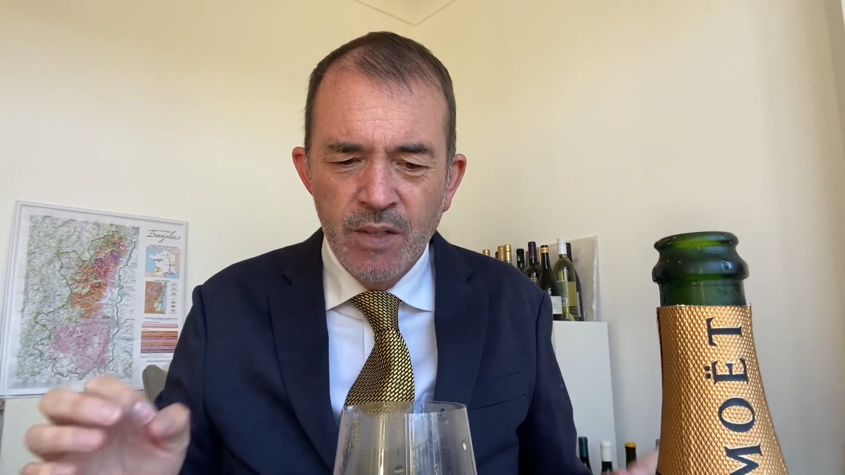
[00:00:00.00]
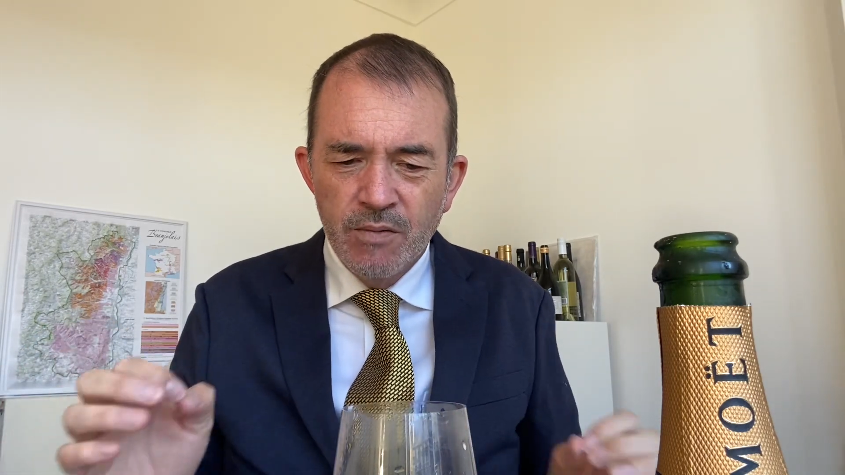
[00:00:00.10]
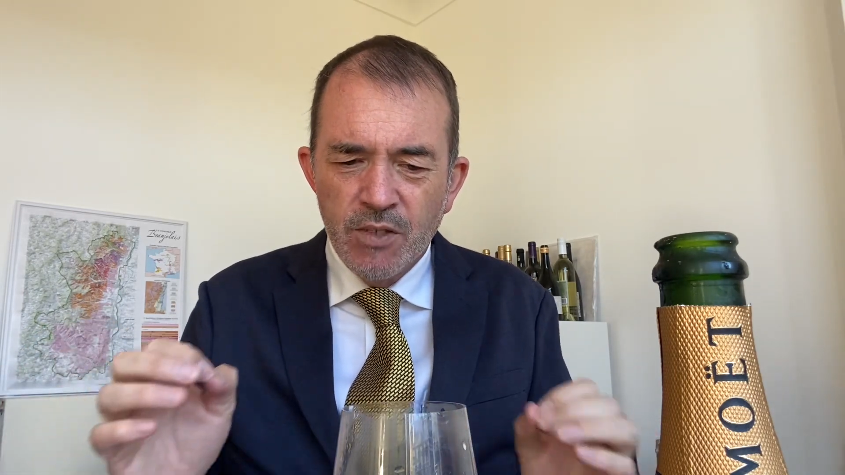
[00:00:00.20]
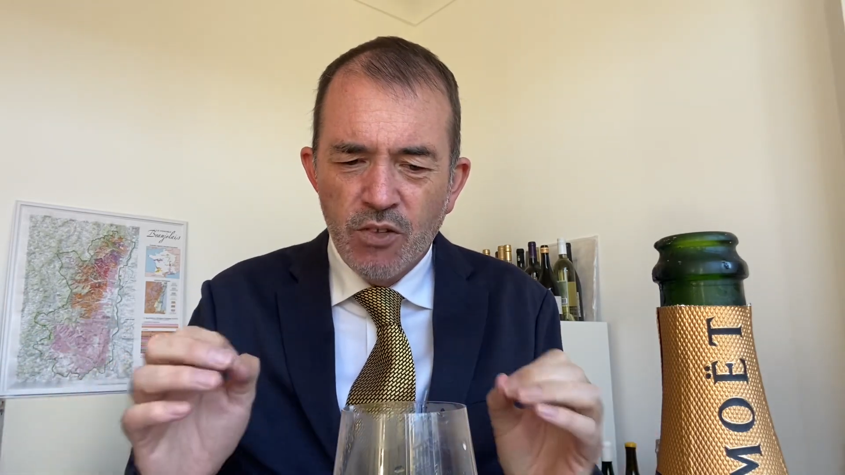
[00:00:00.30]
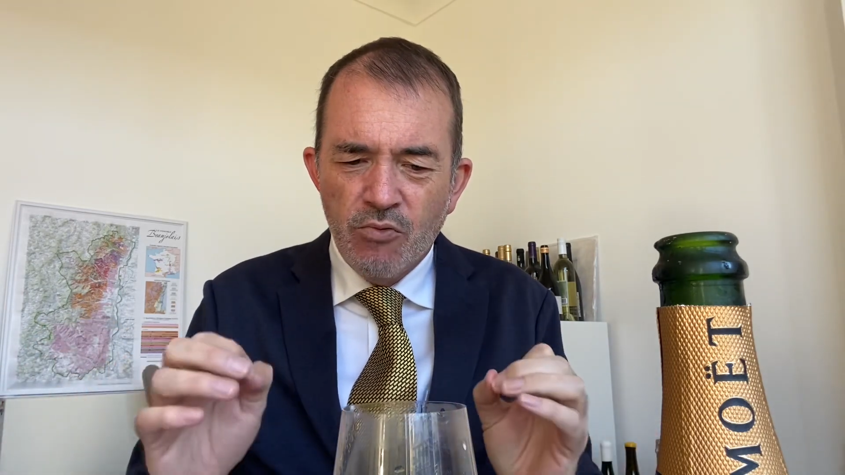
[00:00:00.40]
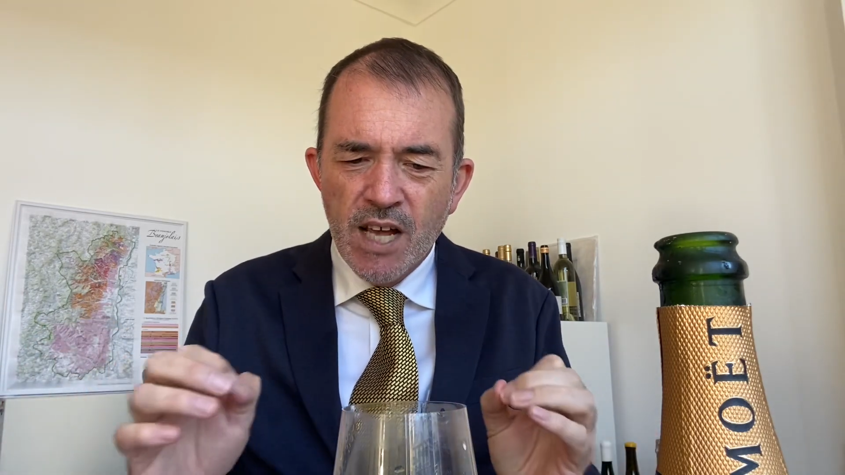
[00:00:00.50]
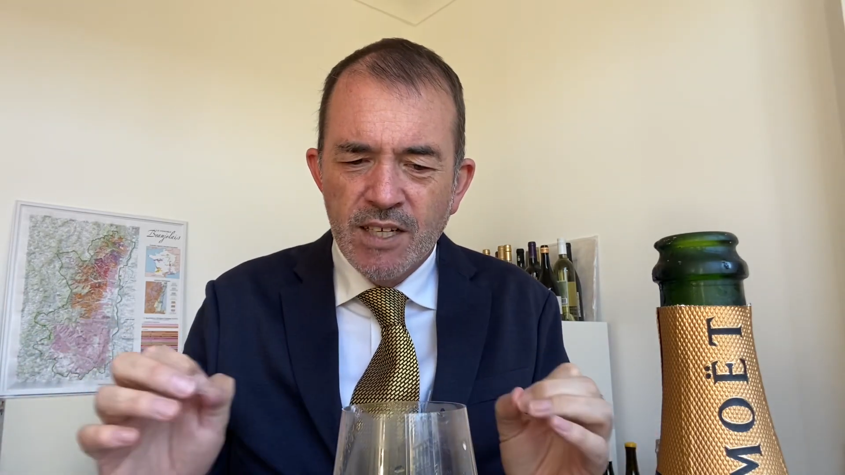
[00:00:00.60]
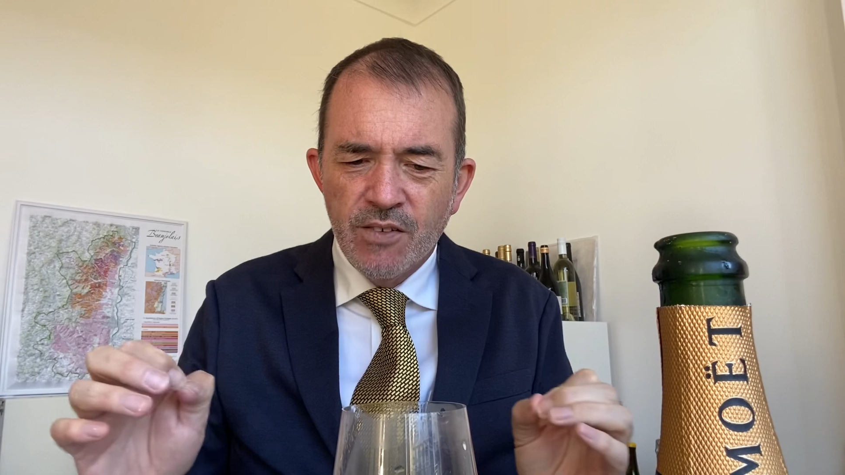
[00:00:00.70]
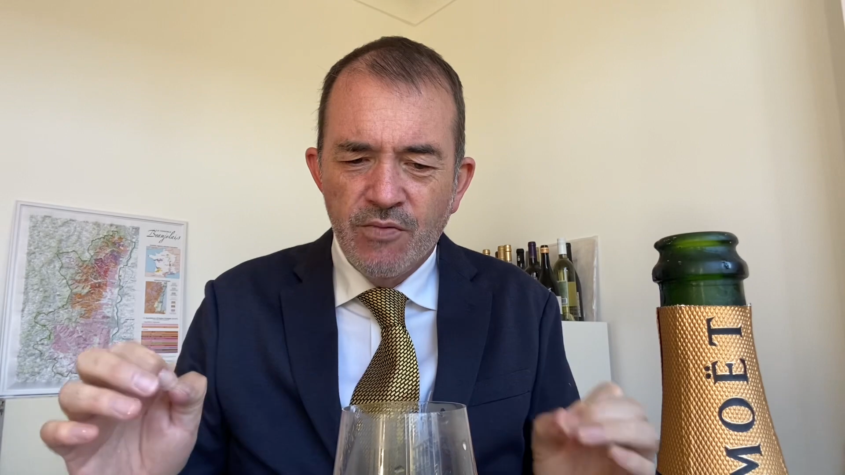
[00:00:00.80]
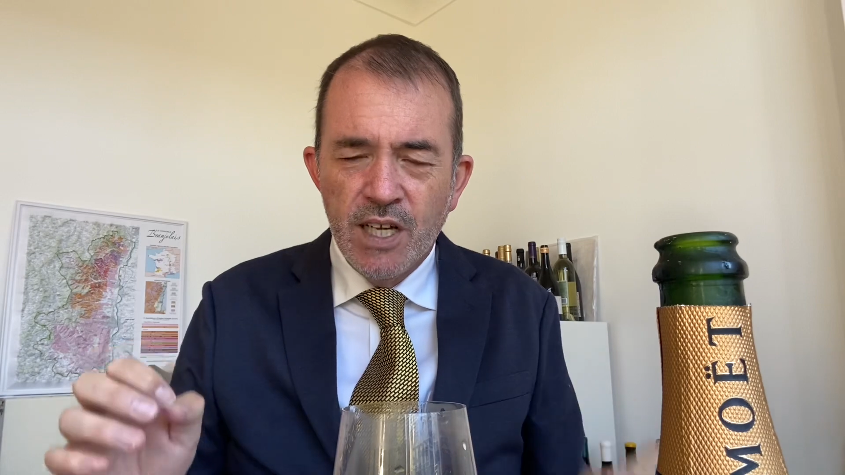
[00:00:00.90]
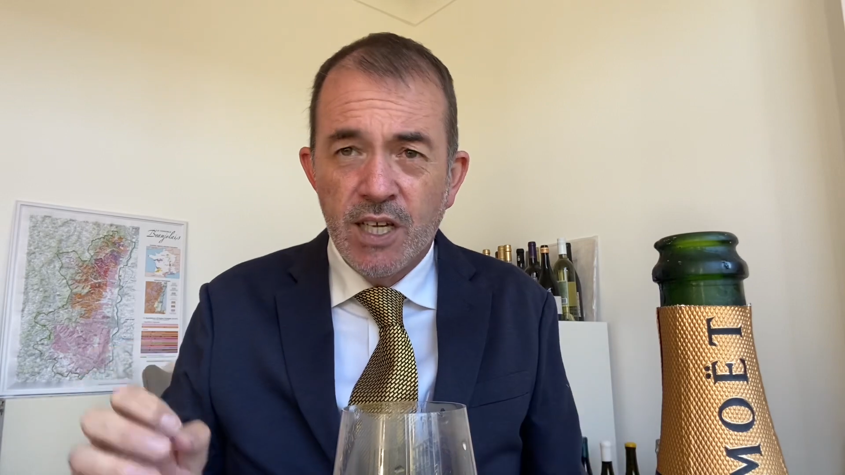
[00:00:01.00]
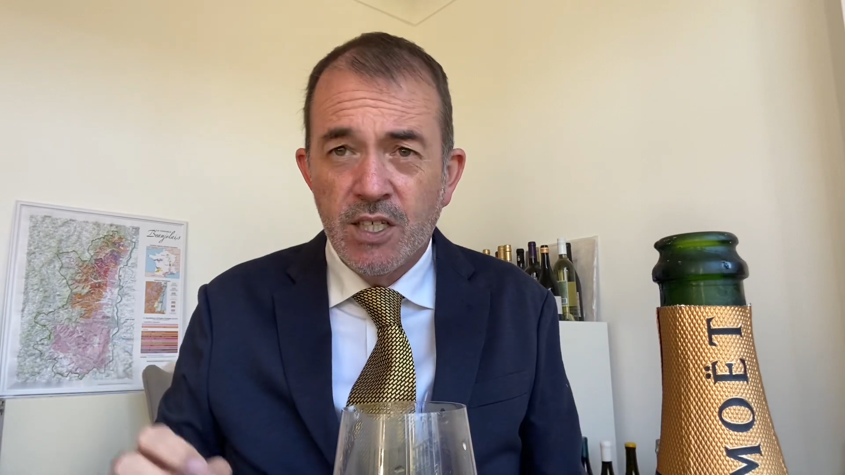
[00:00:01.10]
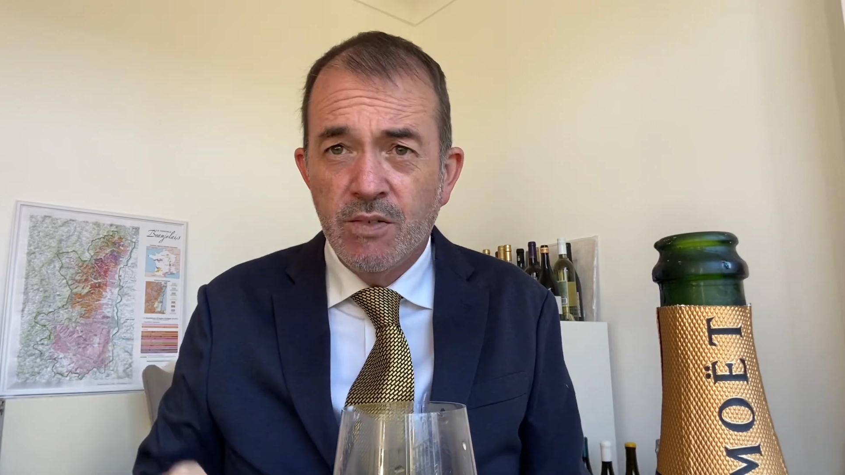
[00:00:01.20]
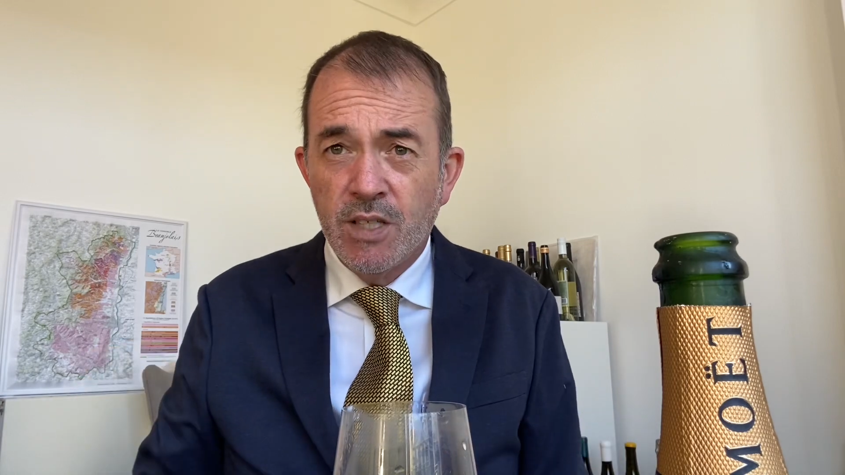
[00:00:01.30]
threaded finish.